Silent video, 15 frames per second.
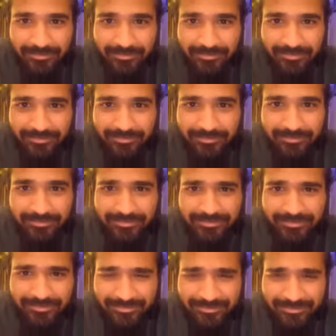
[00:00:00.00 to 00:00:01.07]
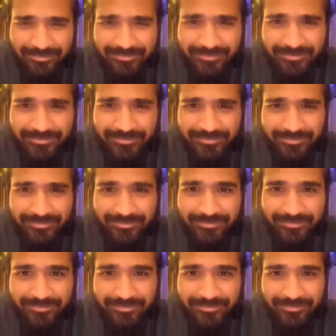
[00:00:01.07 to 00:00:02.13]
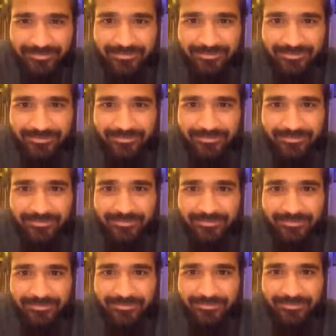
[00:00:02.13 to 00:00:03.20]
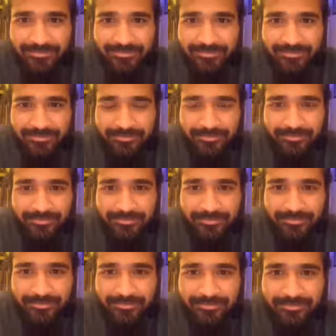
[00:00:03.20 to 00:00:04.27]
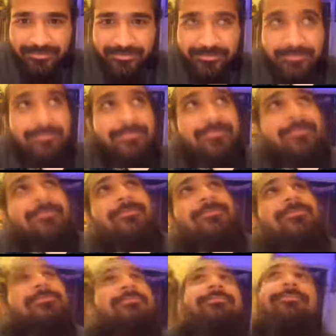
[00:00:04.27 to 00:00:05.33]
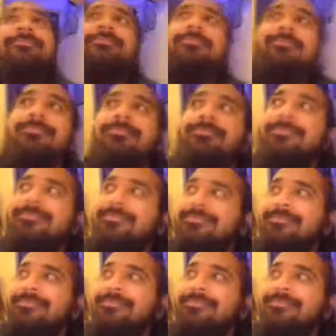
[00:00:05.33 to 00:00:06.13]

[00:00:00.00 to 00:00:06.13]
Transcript: [no speech]